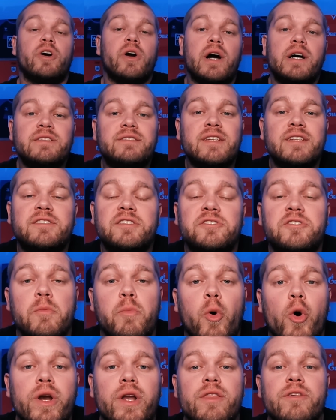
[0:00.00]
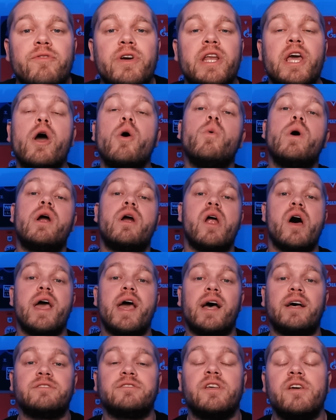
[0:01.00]
guys, this is the point of the video where
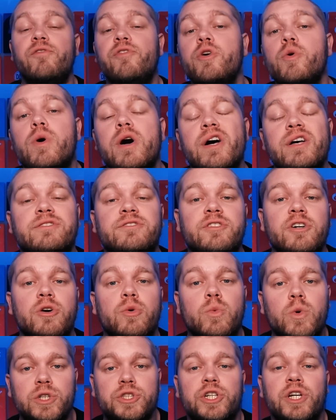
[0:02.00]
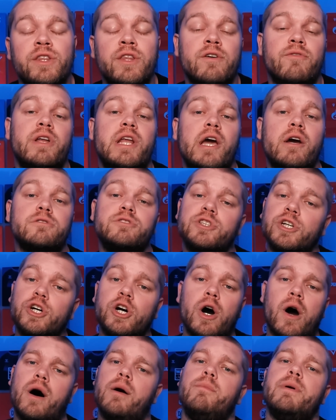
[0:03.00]
I ask, if you are still watching the video, to
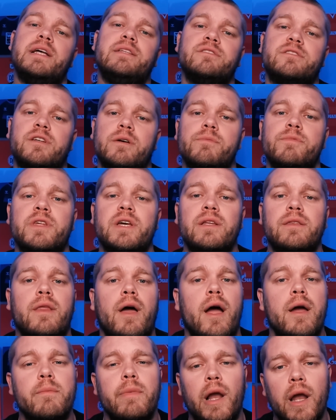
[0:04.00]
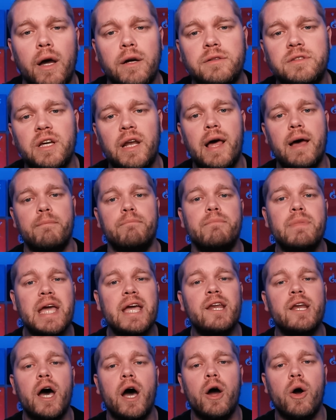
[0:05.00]
comment something down below to let
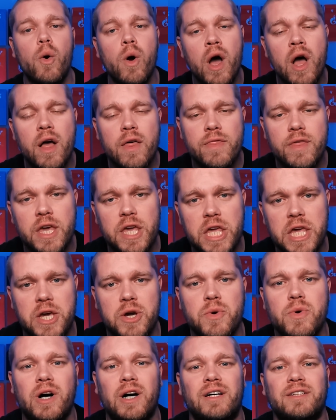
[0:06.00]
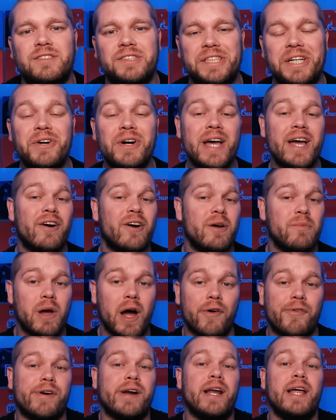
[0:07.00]
me know that you are still here.
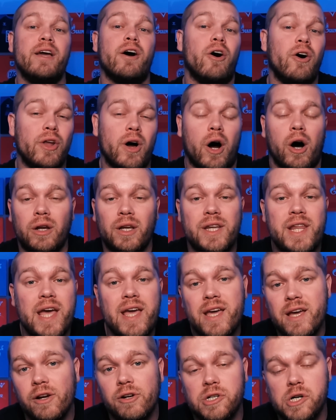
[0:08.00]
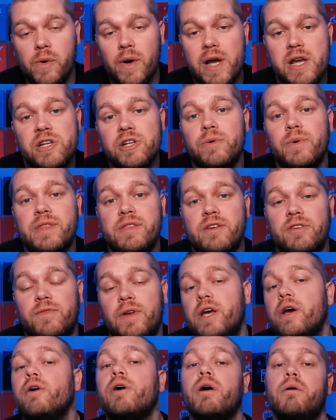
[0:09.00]
I'm currently on holiday in Croatia when this
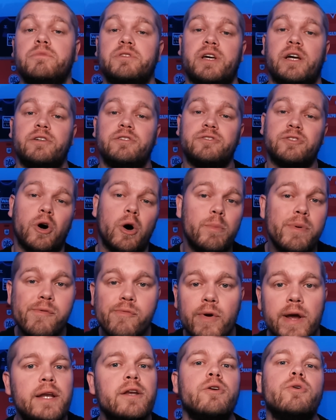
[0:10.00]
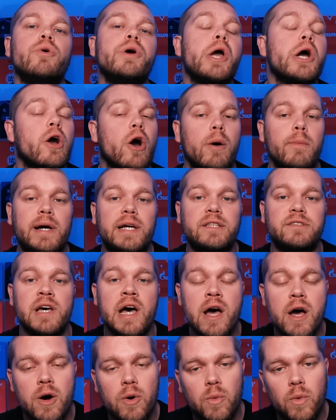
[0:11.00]
video comes out, so I'll be reading all your
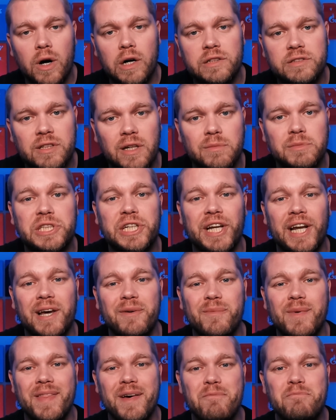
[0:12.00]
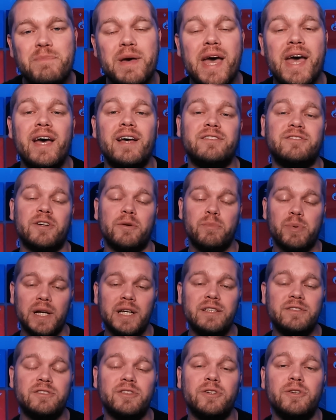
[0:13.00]
comments whilst I'm chilling with a beer. So
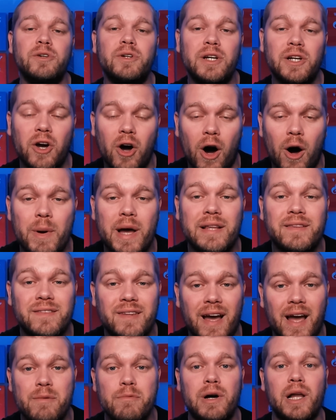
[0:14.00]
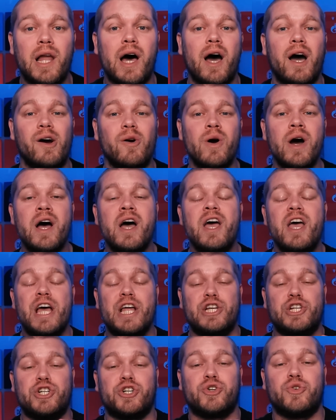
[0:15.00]
please do comment down below.
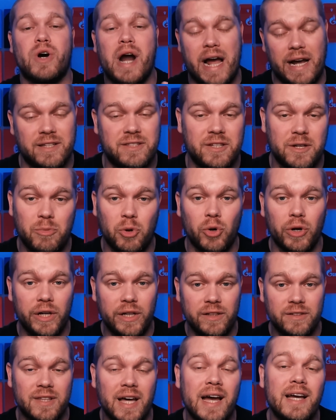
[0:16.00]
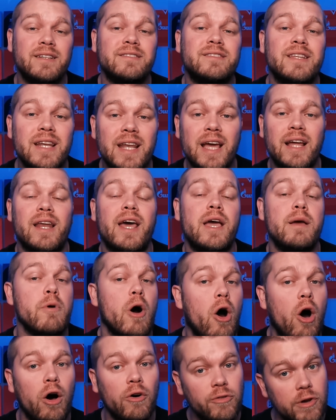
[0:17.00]
Tractor Boys. That is the
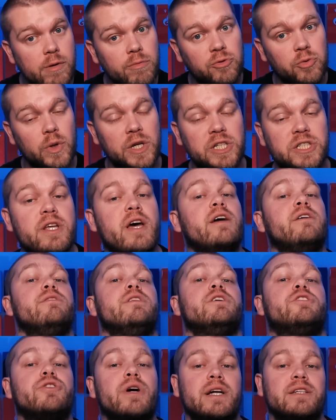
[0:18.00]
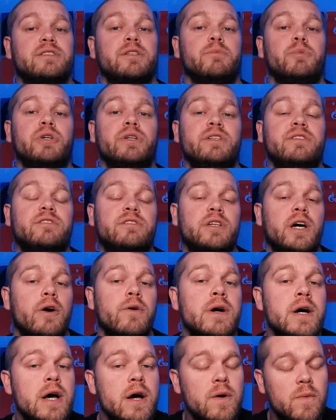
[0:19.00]
nickname of Ipswich Town, the Tractor Boys.
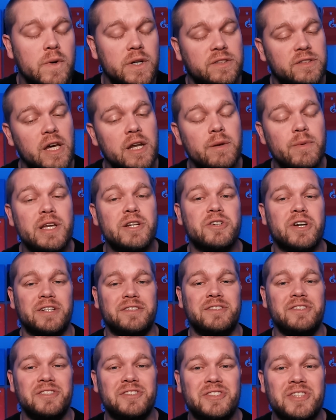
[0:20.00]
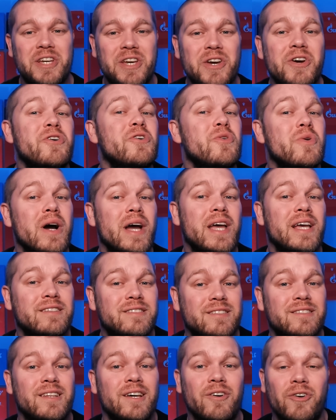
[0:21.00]
So it's going to be interesting to see who
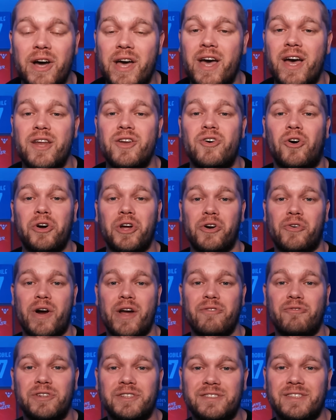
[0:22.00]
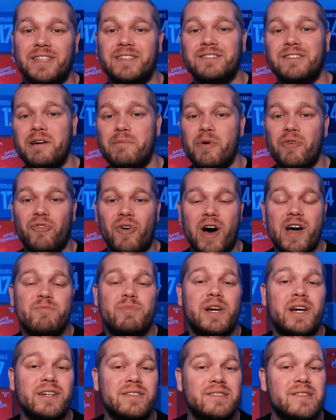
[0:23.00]
is still here knocking around for season number
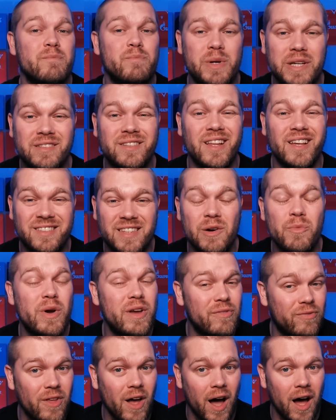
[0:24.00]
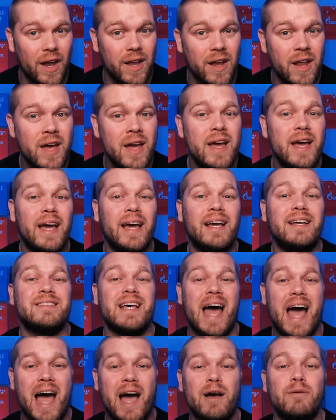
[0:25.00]
5, because the business that we've done
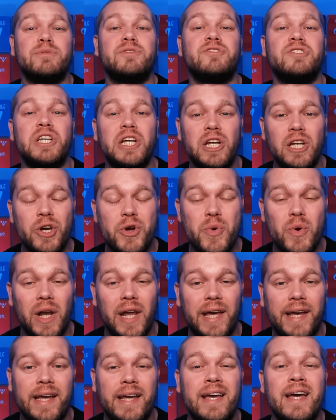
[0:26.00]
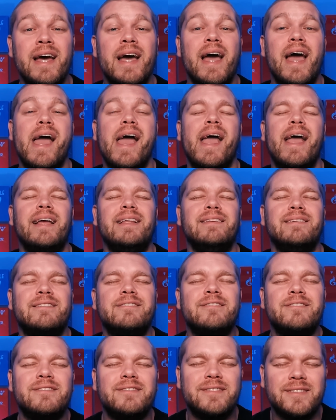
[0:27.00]
is absolutely
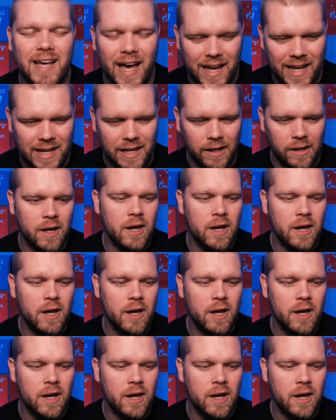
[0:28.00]
insane.